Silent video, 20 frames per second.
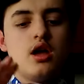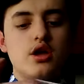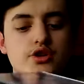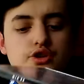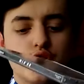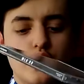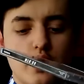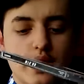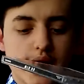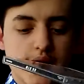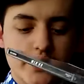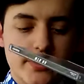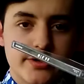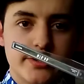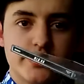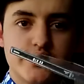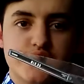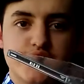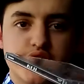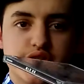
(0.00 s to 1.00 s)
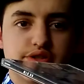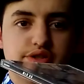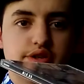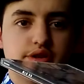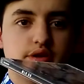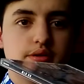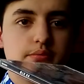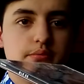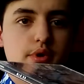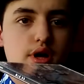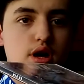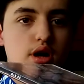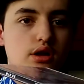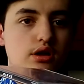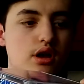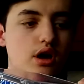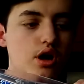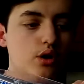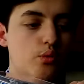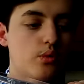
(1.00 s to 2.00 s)
So I got the system
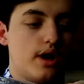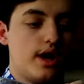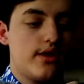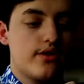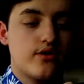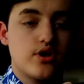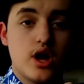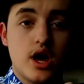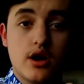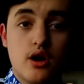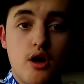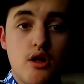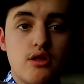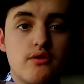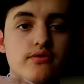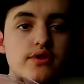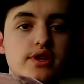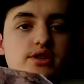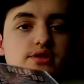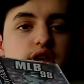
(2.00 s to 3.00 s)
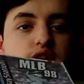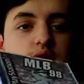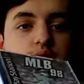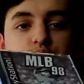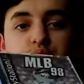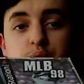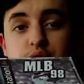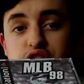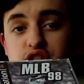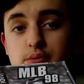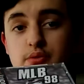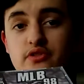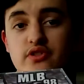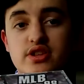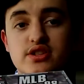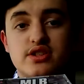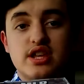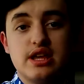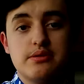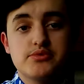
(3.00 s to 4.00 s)
along with not all of these games, but some of
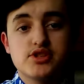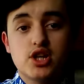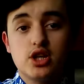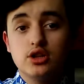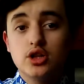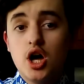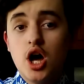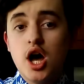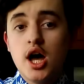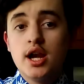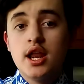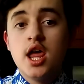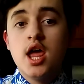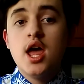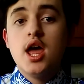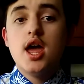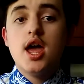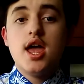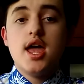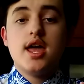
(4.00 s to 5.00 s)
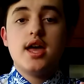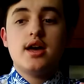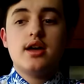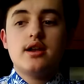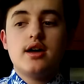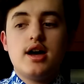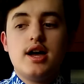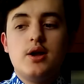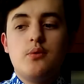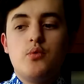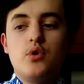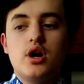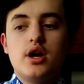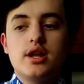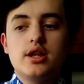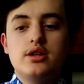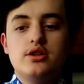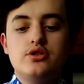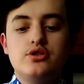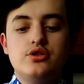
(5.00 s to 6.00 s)
these games in a lot, and I
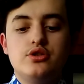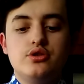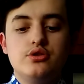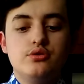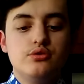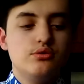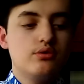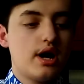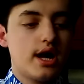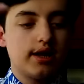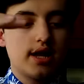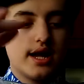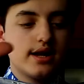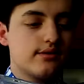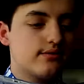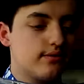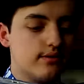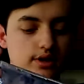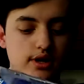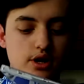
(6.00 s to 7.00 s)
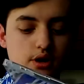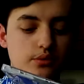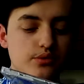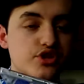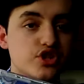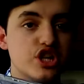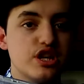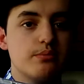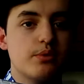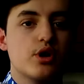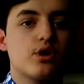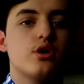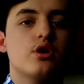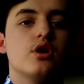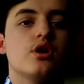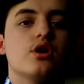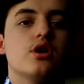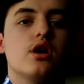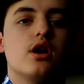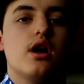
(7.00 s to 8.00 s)
wanted to, I like, you know, it was cheaper.
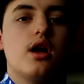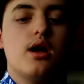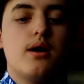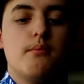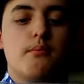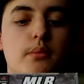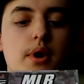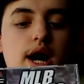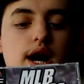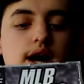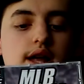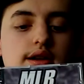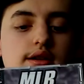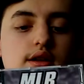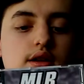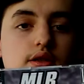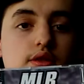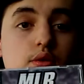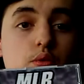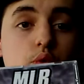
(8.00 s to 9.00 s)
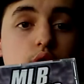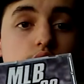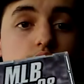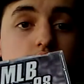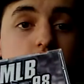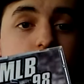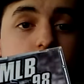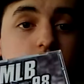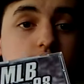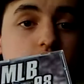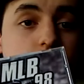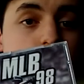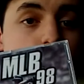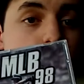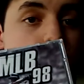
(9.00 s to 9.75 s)
But the one